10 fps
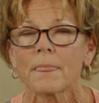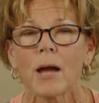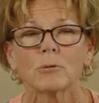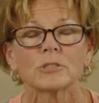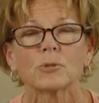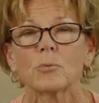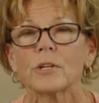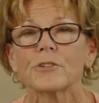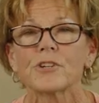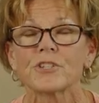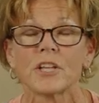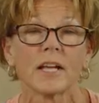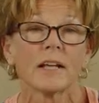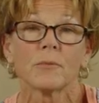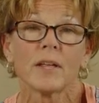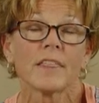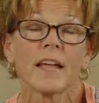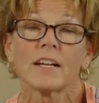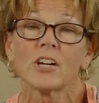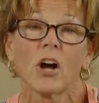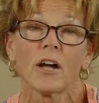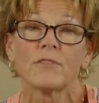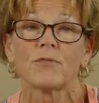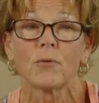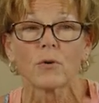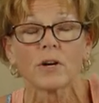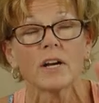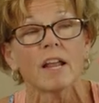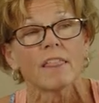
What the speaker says: that was the weirdest thing. And we thank God for